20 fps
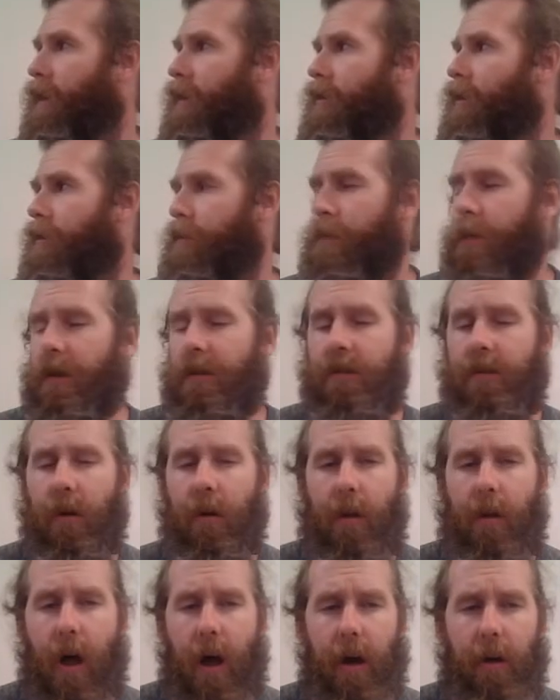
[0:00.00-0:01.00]
Took me so
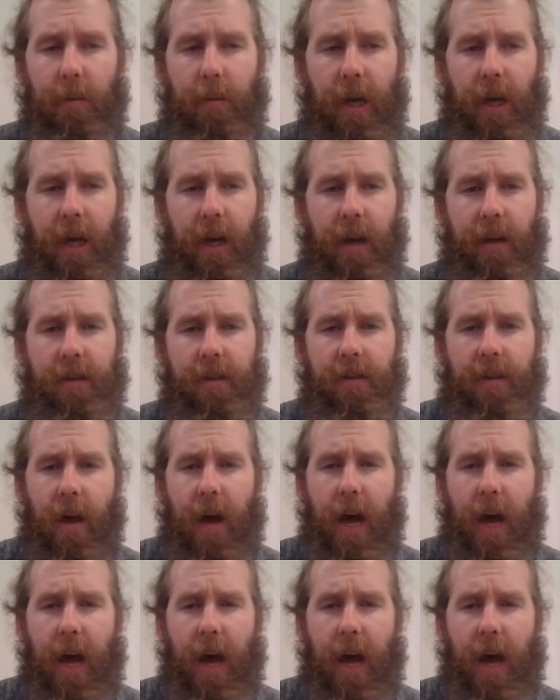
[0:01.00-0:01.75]
long because